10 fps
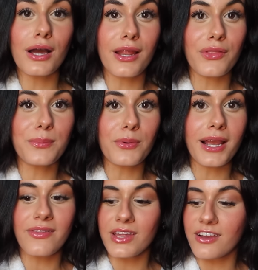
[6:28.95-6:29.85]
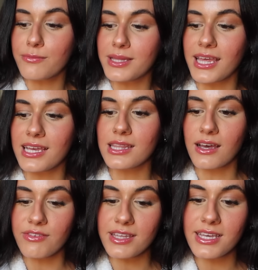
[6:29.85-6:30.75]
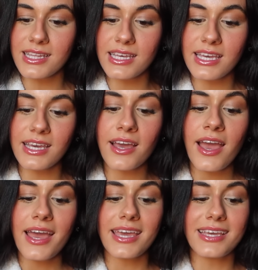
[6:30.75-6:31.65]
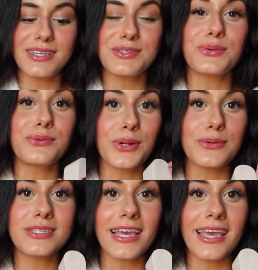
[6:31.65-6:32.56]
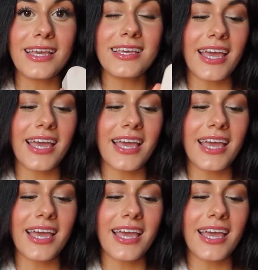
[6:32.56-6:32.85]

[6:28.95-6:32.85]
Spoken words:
Another brand that I've been loving lately is Rose Ink,